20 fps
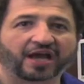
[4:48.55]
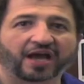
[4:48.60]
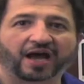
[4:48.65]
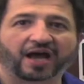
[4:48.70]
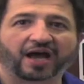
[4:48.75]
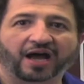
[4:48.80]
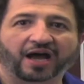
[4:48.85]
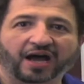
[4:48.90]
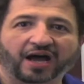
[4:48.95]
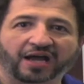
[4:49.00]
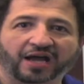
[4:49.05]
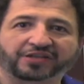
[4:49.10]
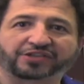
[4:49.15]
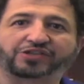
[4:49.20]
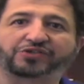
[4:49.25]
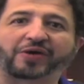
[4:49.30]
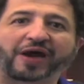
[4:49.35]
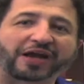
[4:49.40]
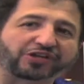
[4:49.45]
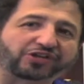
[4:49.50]

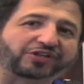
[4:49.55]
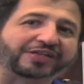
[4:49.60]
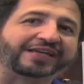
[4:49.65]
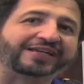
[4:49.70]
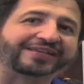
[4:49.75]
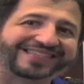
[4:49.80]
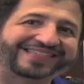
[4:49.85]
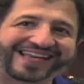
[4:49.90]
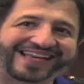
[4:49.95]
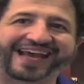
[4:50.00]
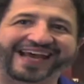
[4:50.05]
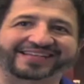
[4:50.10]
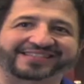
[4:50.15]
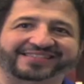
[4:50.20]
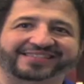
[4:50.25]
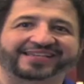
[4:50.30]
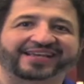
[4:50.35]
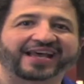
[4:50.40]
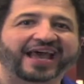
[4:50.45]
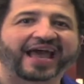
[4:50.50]
to actually
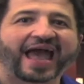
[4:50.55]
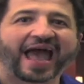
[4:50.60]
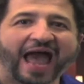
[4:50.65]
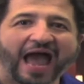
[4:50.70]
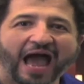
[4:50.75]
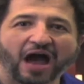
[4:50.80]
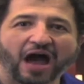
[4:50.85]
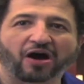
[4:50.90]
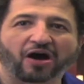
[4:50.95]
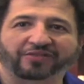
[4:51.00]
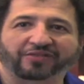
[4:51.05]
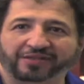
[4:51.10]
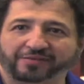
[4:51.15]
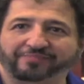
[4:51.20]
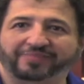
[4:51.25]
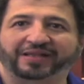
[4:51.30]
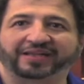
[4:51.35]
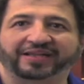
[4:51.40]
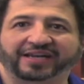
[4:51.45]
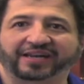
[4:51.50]
test how the
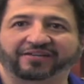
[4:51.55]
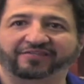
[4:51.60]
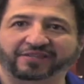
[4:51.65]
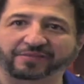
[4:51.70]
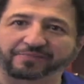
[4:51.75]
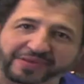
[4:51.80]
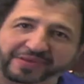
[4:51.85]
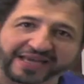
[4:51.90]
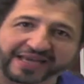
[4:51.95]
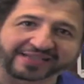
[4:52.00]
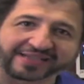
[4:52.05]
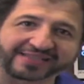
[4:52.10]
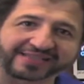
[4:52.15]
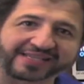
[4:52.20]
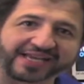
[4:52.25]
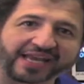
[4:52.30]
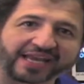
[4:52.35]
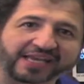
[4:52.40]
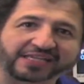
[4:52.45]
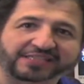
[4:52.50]
ability of the
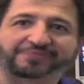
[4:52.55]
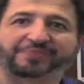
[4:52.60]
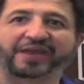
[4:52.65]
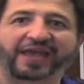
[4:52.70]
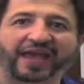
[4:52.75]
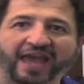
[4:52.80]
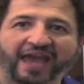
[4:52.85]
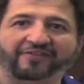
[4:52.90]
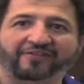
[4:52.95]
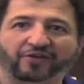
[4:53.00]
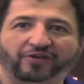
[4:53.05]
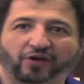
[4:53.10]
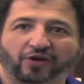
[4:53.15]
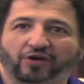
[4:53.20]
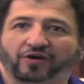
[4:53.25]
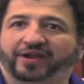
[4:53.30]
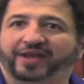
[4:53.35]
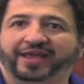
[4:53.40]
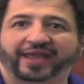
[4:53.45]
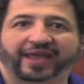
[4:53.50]
PSC's
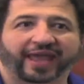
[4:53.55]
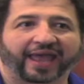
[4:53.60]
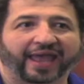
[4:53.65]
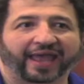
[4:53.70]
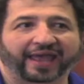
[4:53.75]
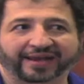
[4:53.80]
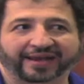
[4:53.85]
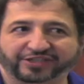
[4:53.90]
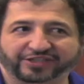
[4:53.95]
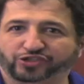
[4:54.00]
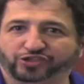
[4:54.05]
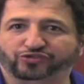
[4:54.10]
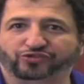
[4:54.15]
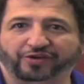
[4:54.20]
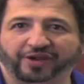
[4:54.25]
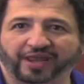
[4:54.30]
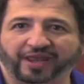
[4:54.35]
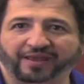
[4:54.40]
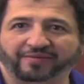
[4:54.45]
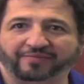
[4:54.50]
behavior in
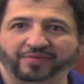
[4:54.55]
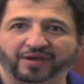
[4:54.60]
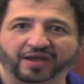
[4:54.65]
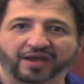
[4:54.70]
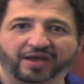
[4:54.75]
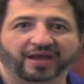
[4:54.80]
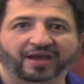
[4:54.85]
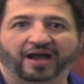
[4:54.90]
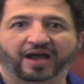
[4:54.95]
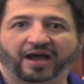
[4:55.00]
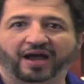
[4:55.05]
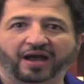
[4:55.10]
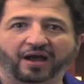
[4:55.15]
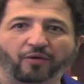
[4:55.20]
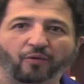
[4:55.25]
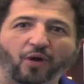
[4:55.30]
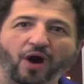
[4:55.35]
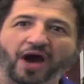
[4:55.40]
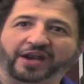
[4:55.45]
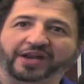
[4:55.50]
extreme
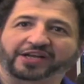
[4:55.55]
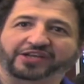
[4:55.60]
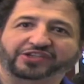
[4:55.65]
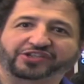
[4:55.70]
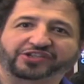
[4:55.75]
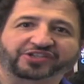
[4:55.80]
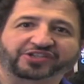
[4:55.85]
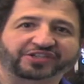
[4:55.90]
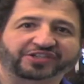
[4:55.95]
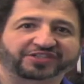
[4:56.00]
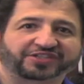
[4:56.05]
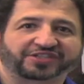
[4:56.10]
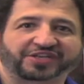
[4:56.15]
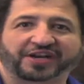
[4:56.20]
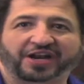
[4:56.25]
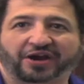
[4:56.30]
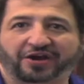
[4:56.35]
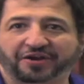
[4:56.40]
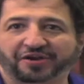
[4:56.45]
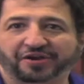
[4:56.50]
wattage
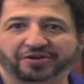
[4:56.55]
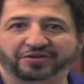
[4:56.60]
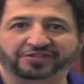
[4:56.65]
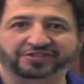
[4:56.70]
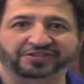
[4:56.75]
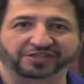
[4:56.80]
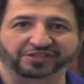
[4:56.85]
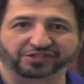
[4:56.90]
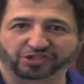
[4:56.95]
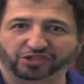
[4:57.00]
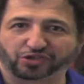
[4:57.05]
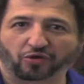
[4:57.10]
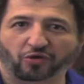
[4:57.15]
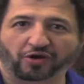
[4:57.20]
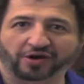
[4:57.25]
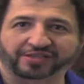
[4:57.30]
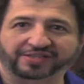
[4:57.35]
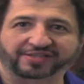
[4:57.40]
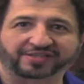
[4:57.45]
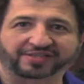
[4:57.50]
scenarios and
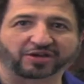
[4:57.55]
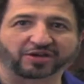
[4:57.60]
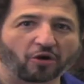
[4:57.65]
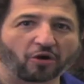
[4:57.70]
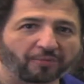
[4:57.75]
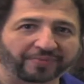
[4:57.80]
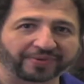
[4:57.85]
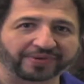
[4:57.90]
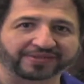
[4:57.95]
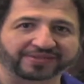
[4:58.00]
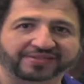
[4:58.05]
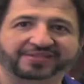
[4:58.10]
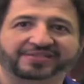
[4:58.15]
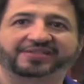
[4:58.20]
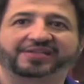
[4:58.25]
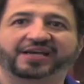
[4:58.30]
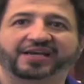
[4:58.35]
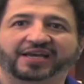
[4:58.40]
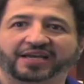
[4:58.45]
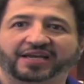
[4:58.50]
shorts and opens,
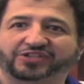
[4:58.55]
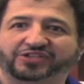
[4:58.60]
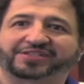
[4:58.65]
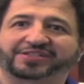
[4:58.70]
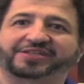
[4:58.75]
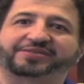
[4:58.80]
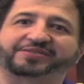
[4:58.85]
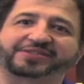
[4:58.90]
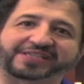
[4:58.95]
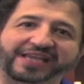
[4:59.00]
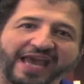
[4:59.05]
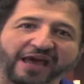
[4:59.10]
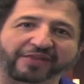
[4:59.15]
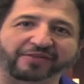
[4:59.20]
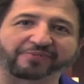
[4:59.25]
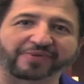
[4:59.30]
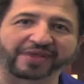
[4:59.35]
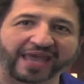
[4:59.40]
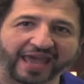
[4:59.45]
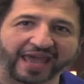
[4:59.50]
just to see how
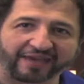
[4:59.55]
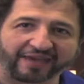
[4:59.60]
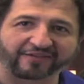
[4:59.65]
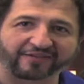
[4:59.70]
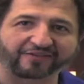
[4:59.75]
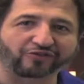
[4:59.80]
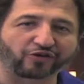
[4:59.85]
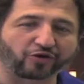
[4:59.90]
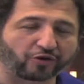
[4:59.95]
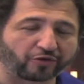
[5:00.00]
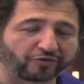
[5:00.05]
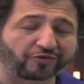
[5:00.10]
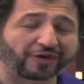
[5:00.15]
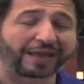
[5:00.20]
the behavior